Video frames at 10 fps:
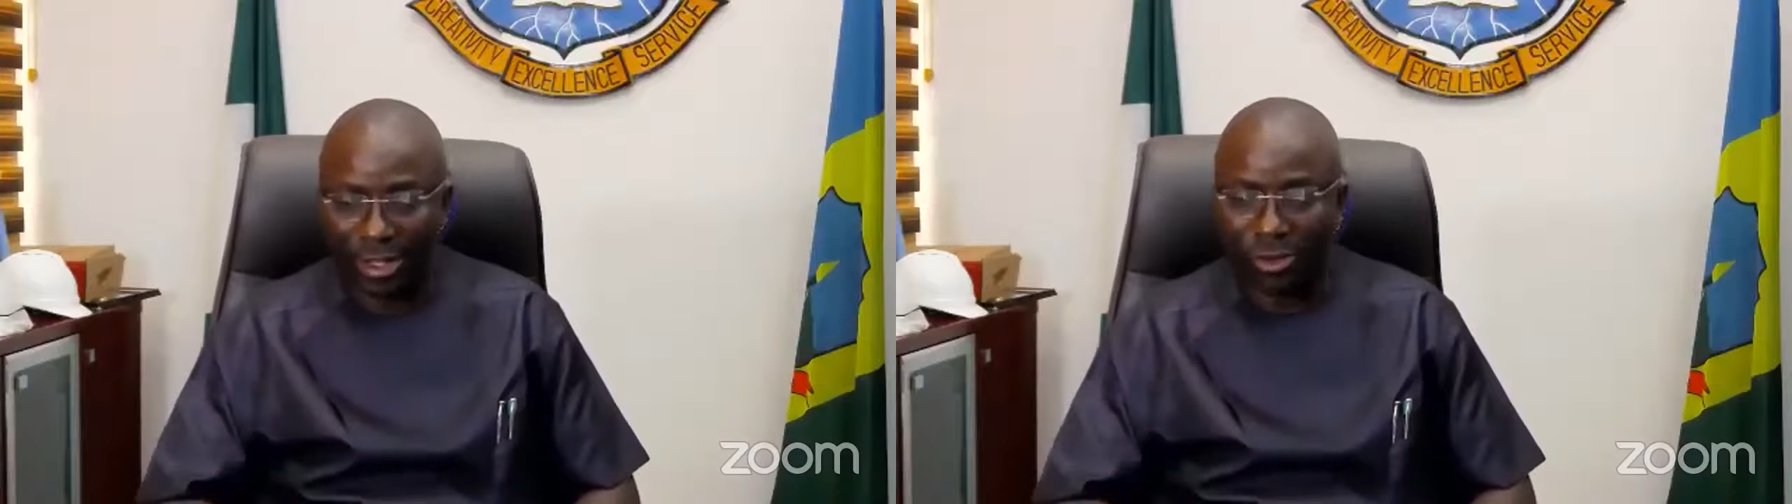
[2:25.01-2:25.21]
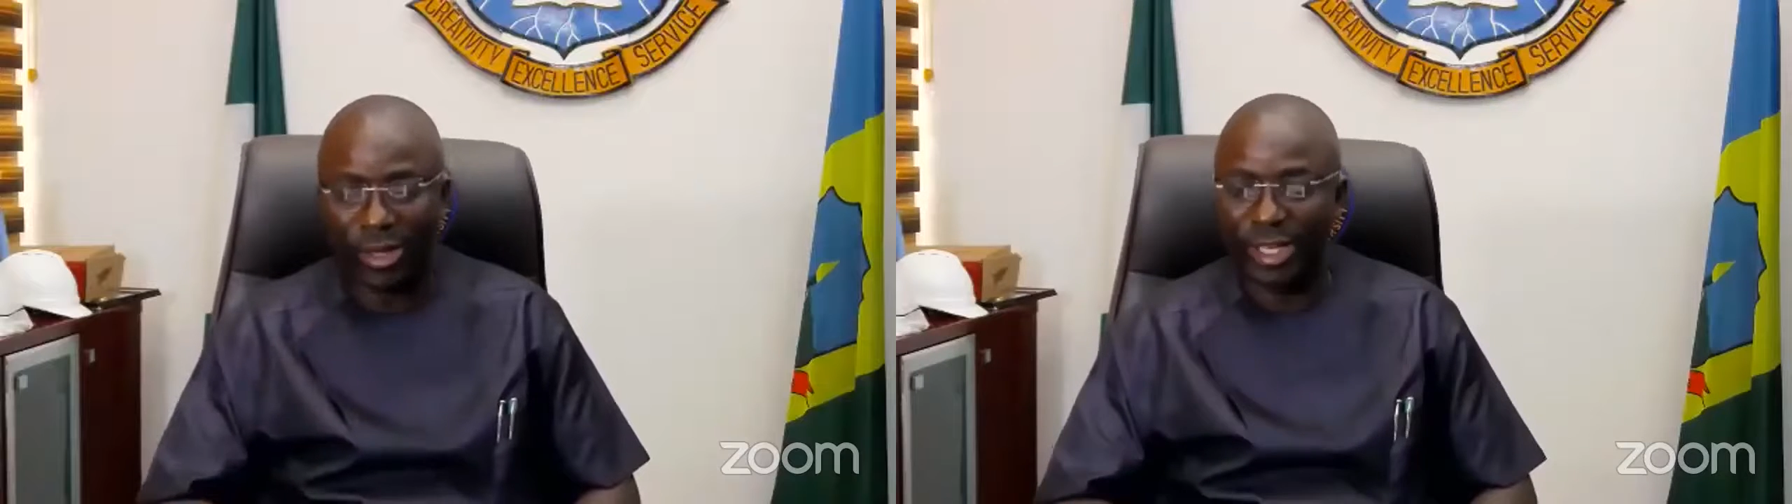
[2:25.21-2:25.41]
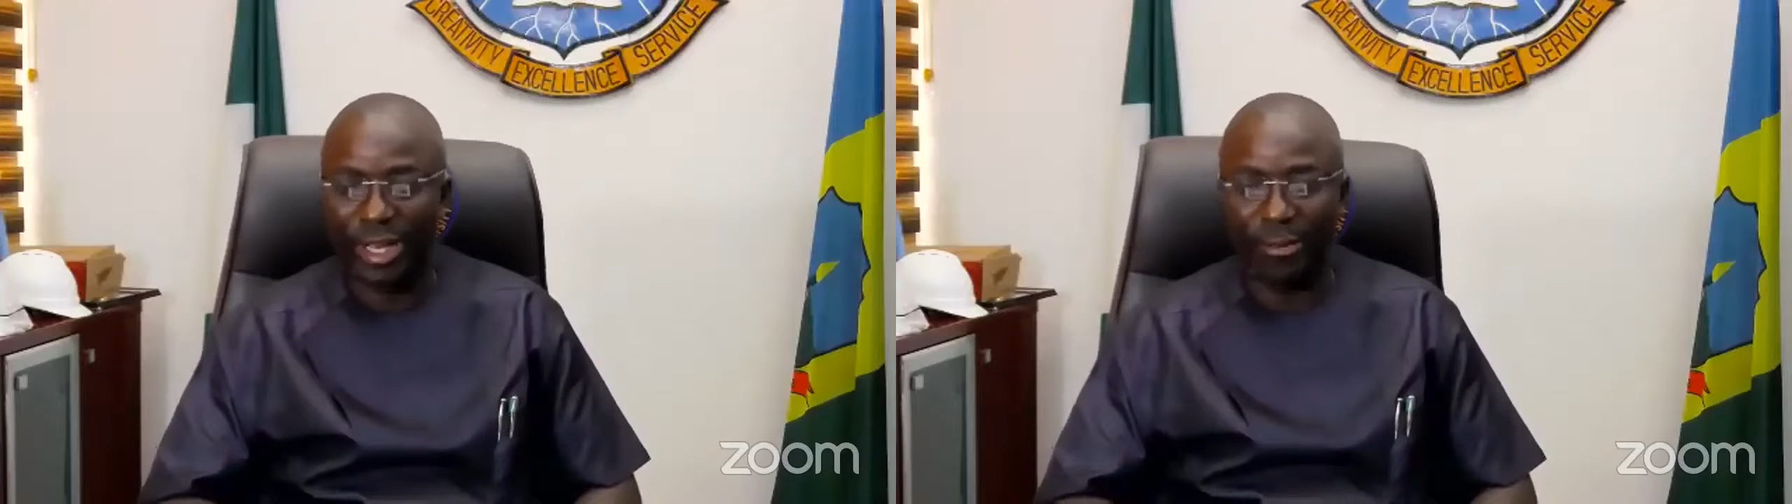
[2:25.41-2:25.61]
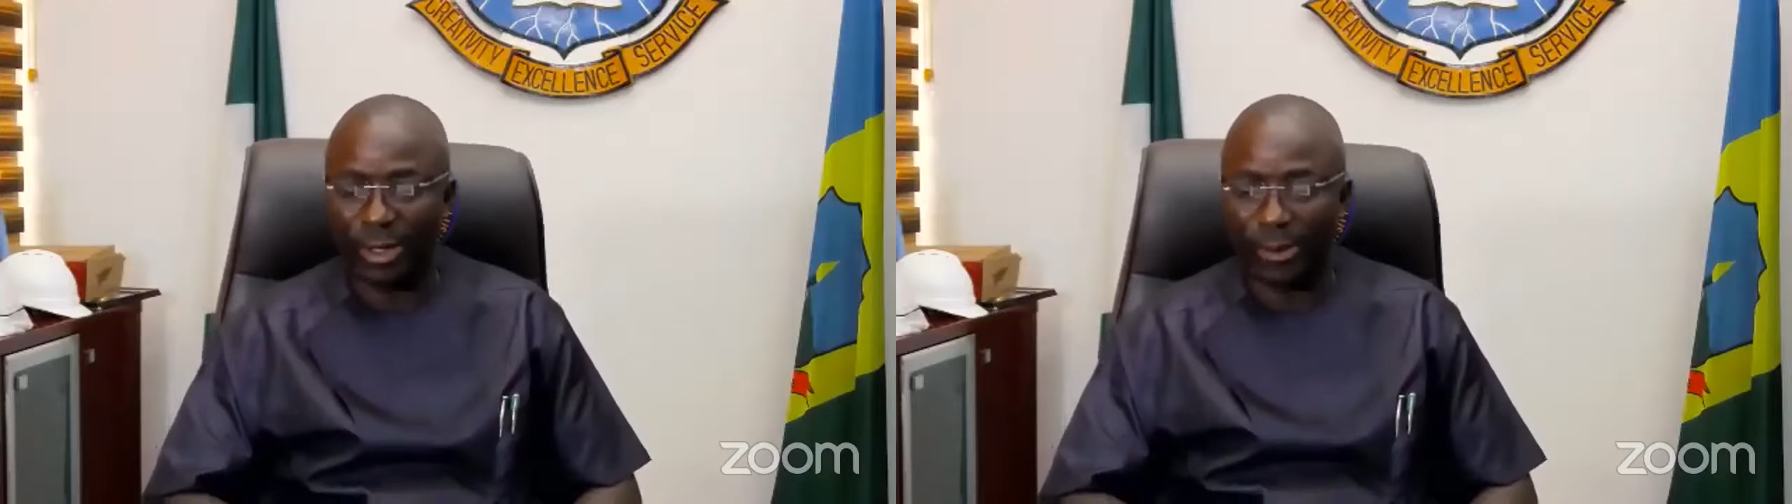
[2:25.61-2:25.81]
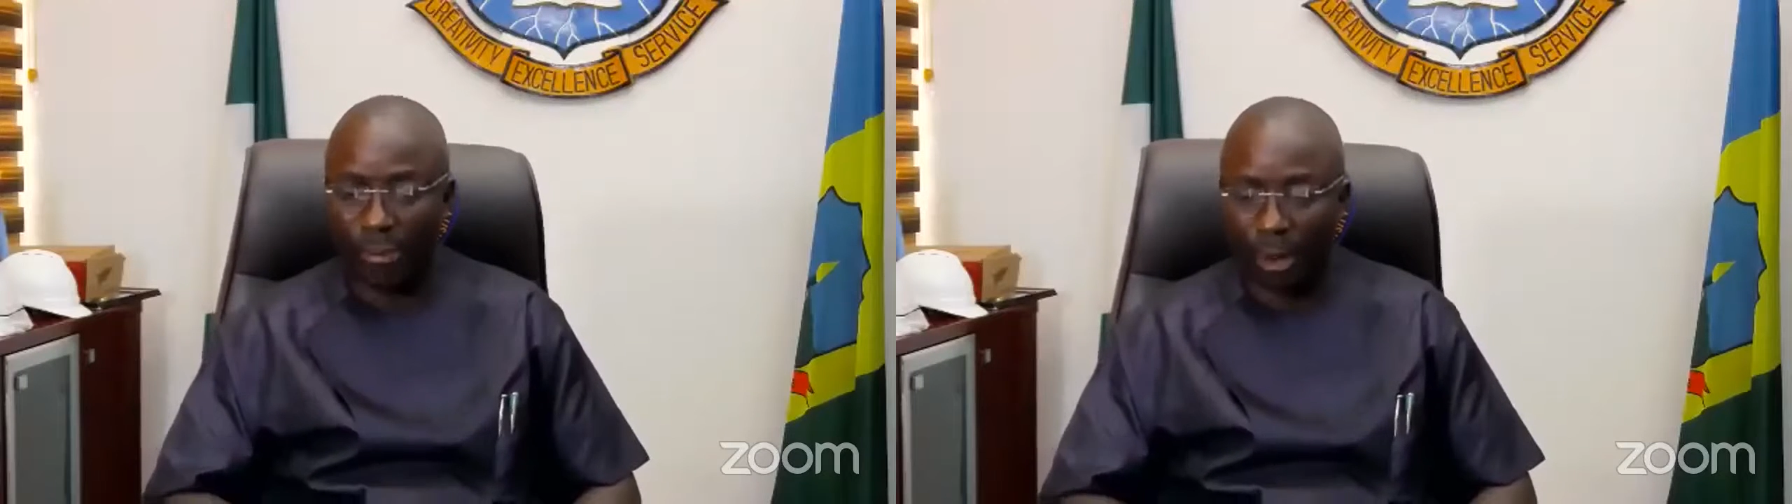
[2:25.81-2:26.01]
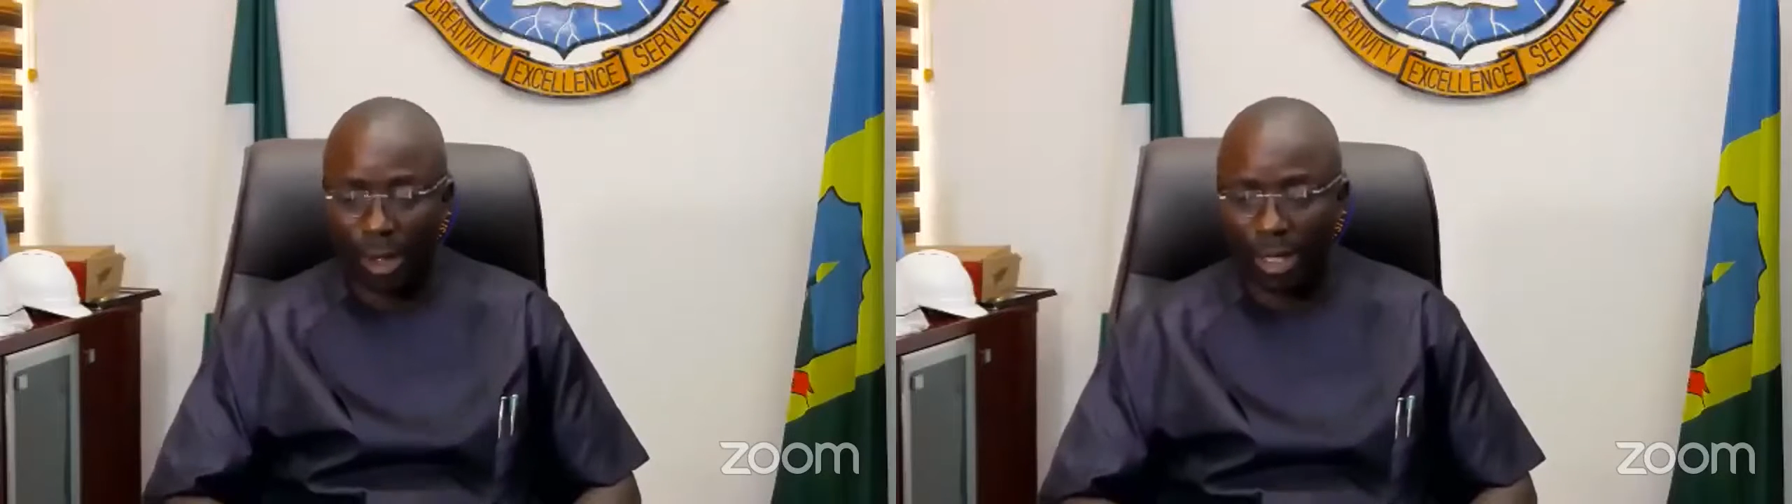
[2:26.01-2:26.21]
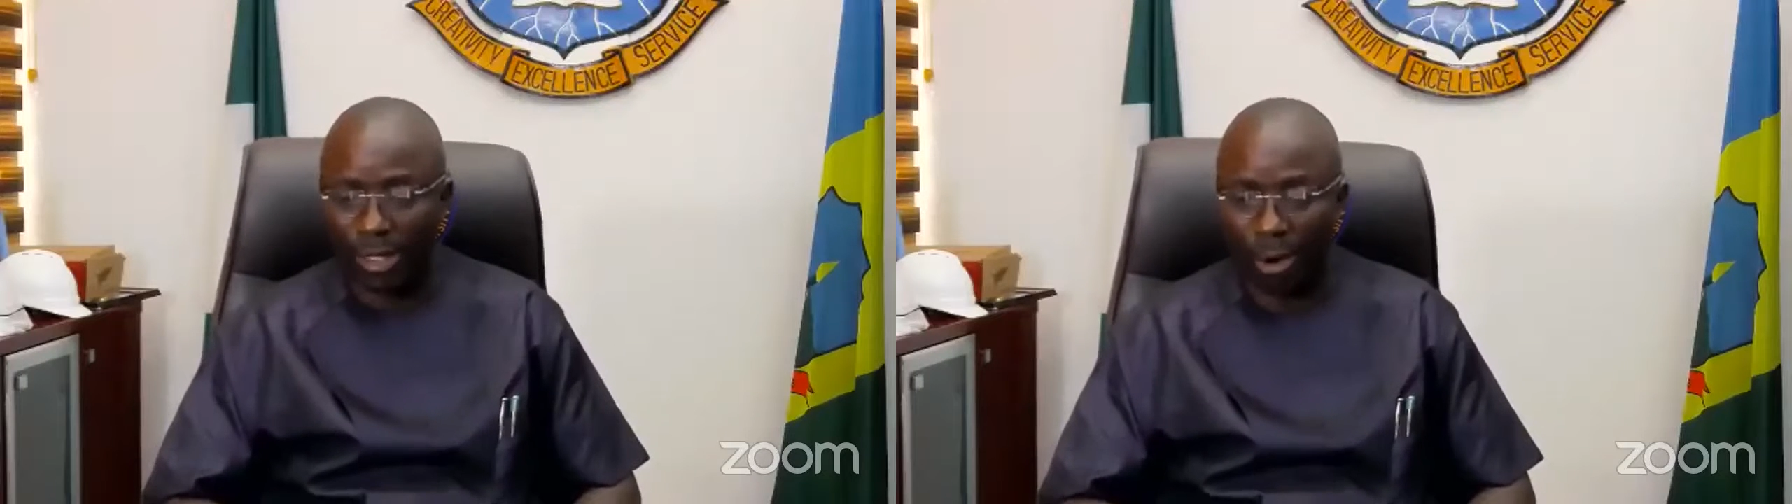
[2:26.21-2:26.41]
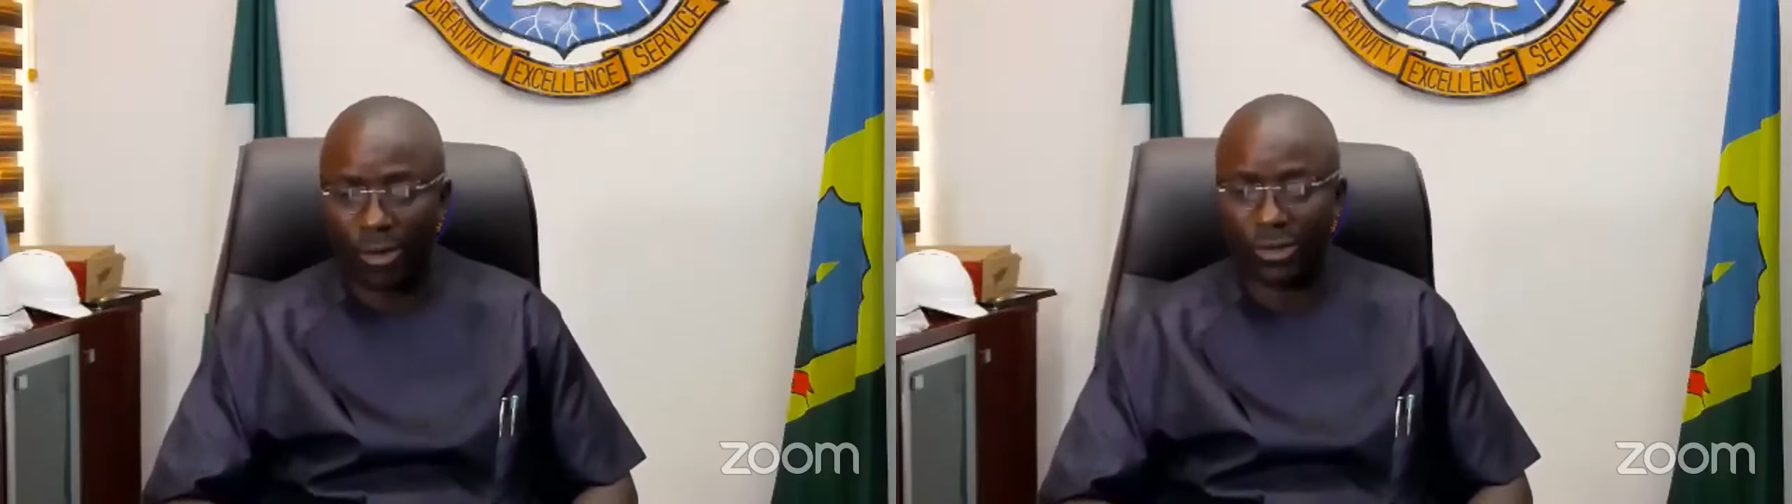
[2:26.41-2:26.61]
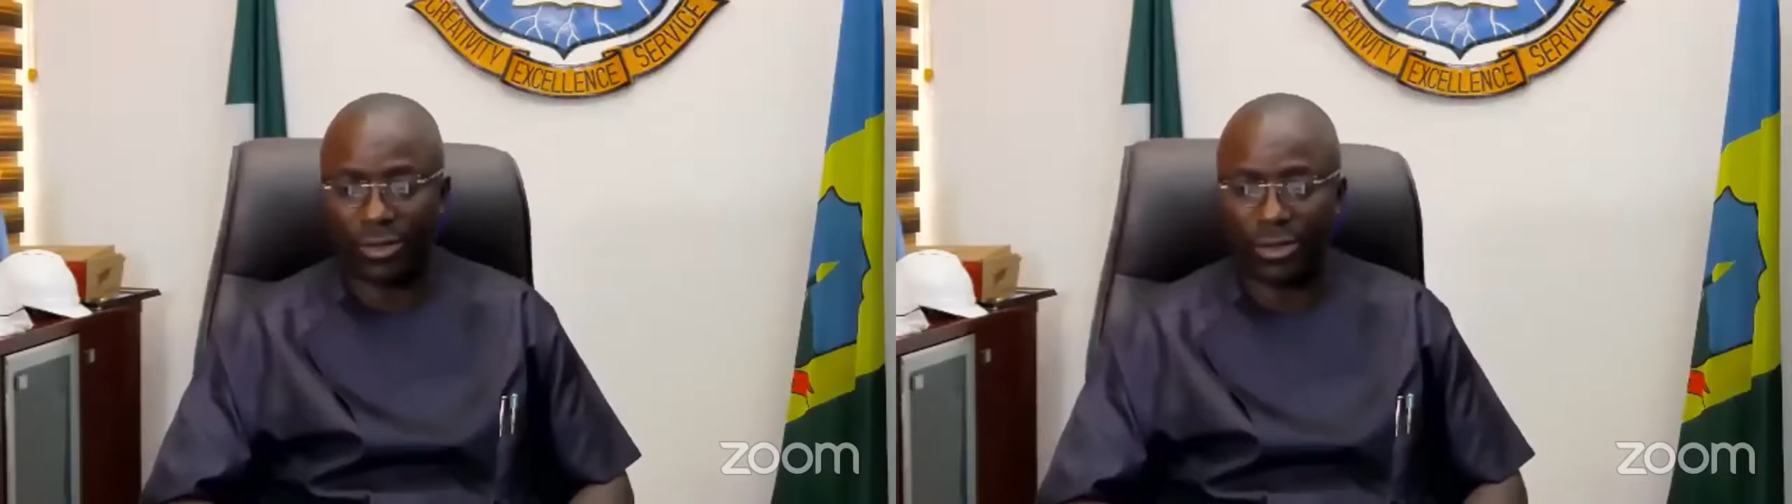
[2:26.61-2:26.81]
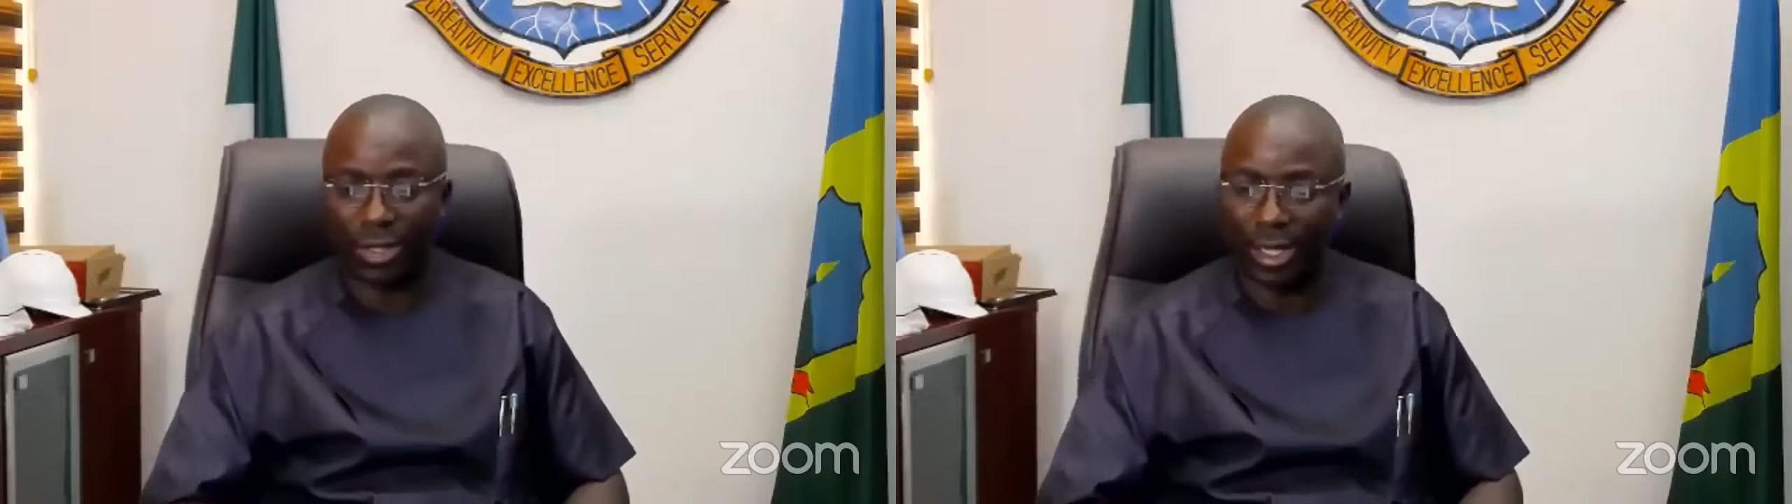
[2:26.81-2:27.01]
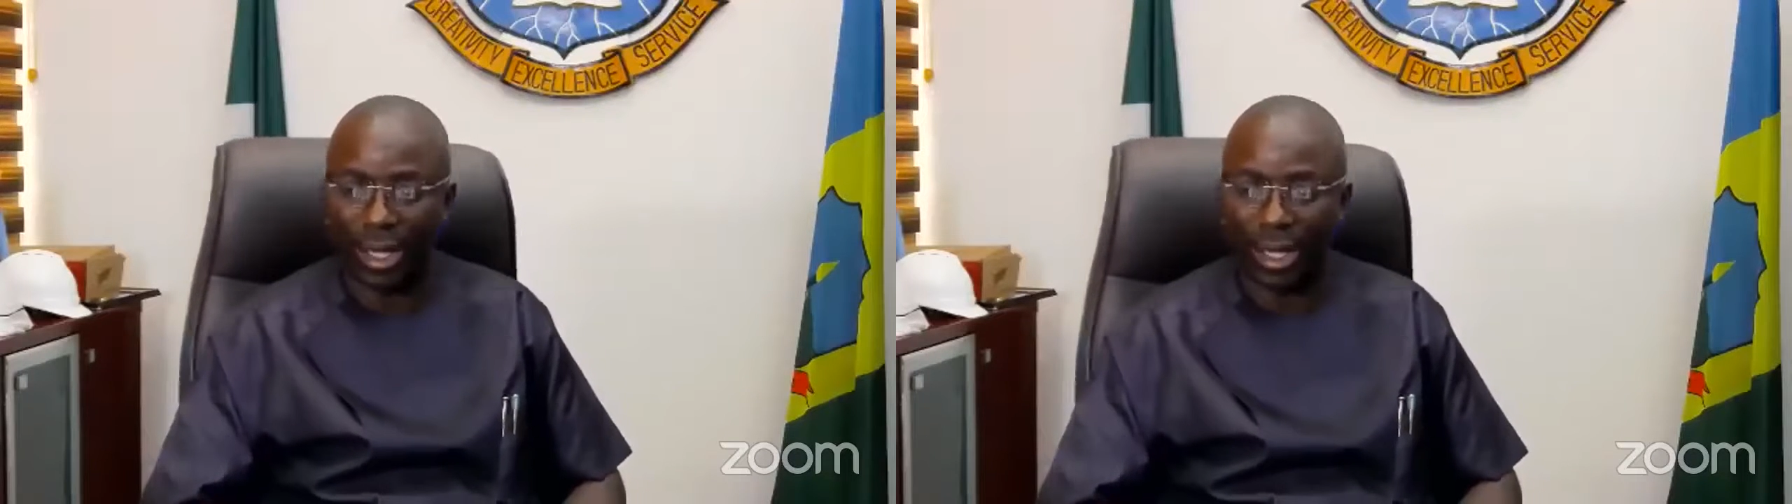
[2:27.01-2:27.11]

talking about the box.